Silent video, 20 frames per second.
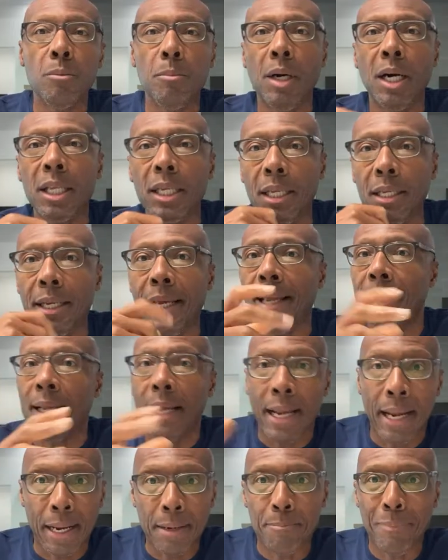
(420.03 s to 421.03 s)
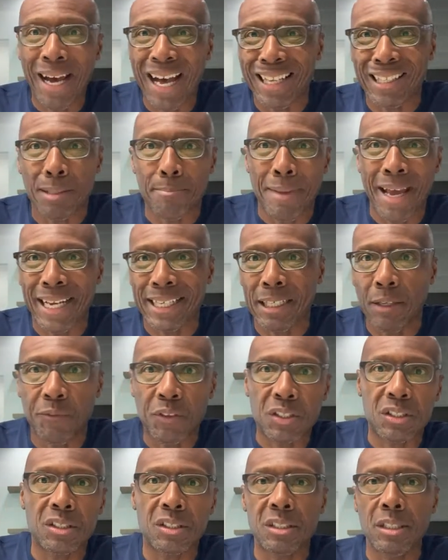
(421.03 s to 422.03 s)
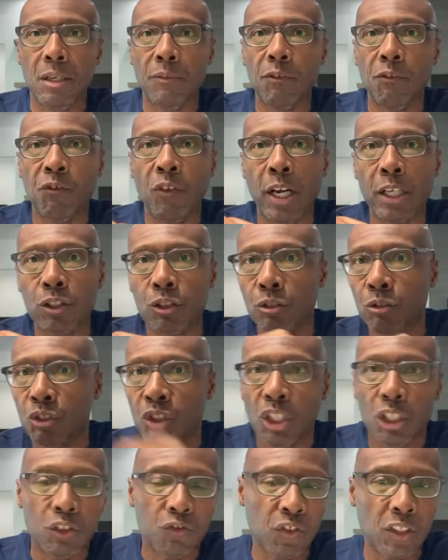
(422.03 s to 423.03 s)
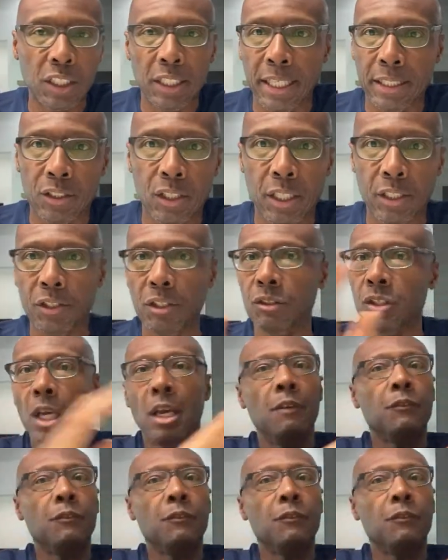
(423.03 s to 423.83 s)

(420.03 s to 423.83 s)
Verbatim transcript: money in that and buying the magnificent seven fractional shares for the next 10 years.